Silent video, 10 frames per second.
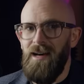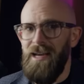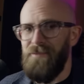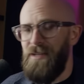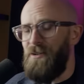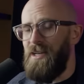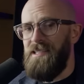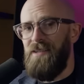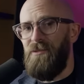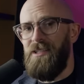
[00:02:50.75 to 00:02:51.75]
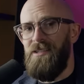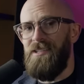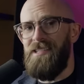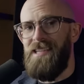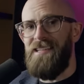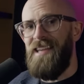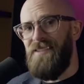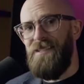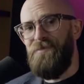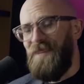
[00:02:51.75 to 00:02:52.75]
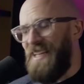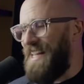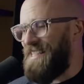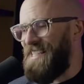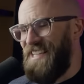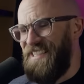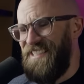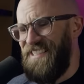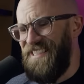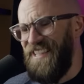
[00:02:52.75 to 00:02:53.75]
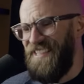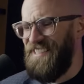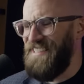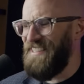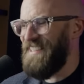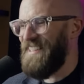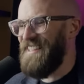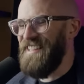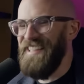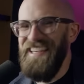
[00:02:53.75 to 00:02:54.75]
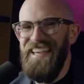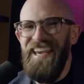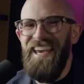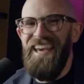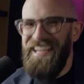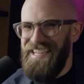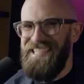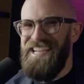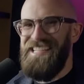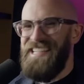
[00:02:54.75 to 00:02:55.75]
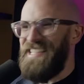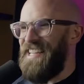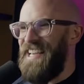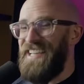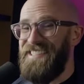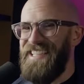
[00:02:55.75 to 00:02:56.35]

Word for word: I have no idea what you just said, Kevin, but let's... He cheated, did he?